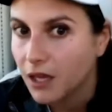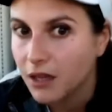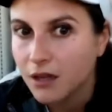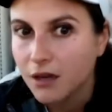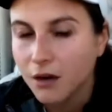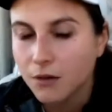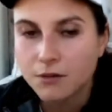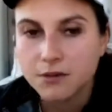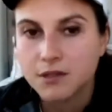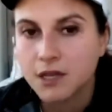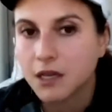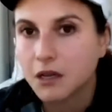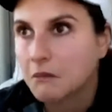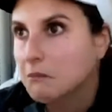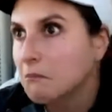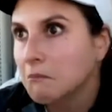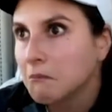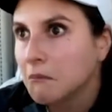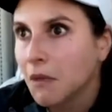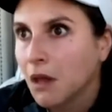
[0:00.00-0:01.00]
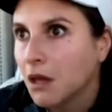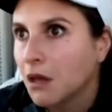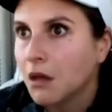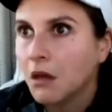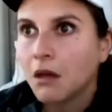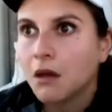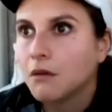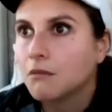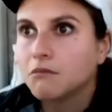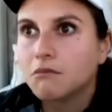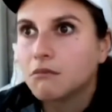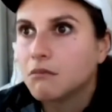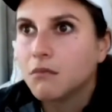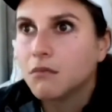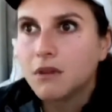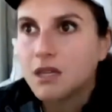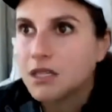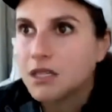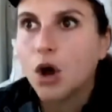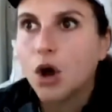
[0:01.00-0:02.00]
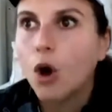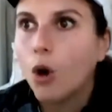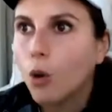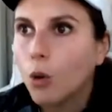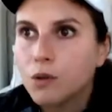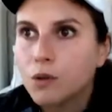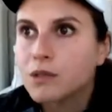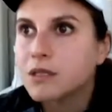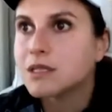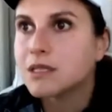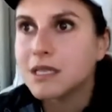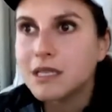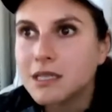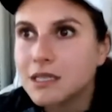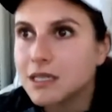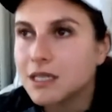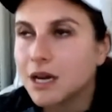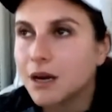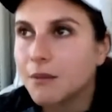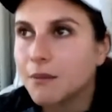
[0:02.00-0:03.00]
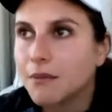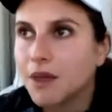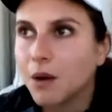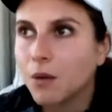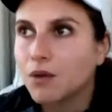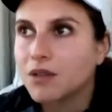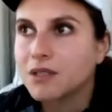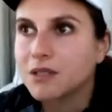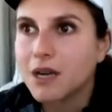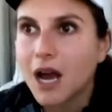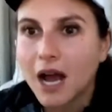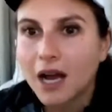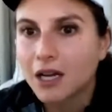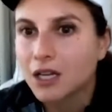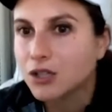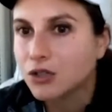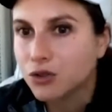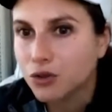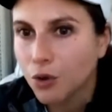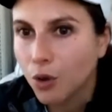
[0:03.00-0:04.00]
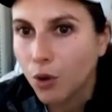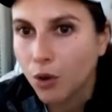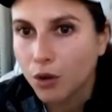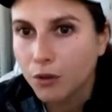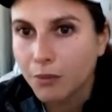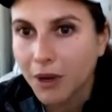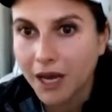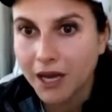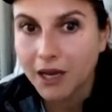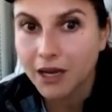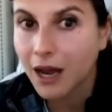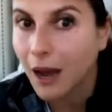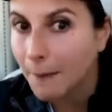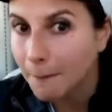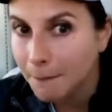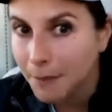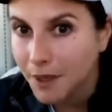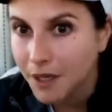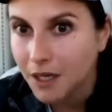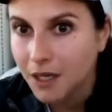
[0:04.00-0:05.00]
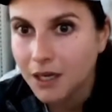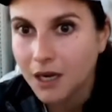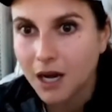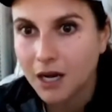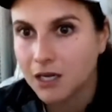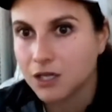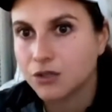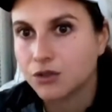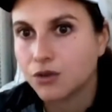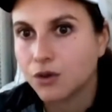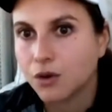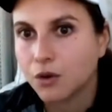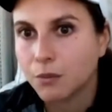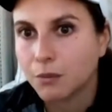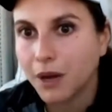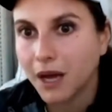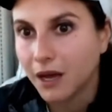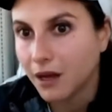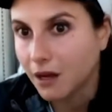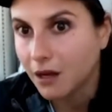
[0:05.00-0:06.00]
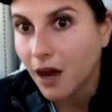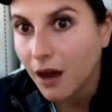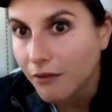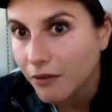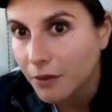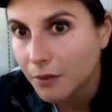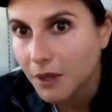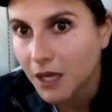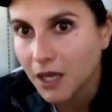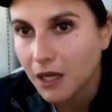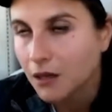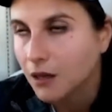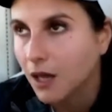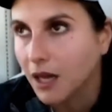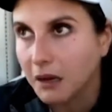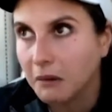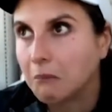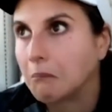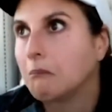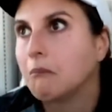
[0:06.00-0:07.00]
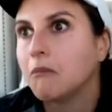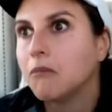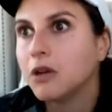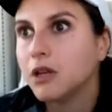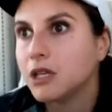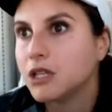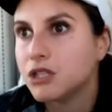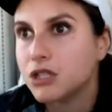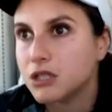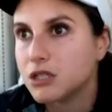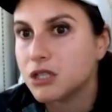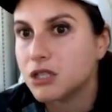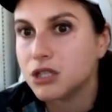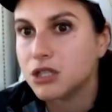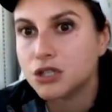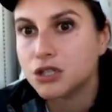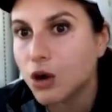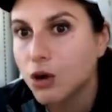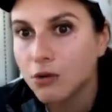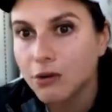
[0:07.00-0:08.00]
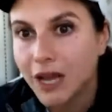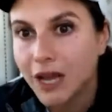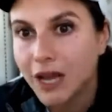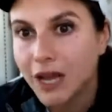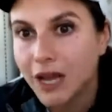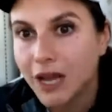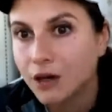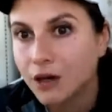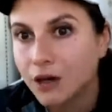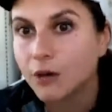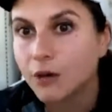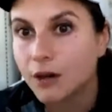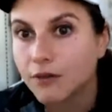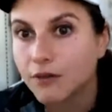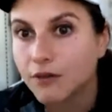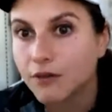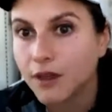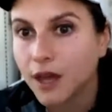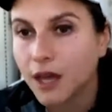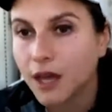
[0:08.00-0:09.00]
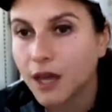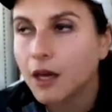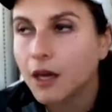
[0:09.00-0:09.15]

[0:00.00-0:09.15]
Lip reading: It's like this whole system that was not controlled by a company, not controlled by a government, like really just its own category of thing.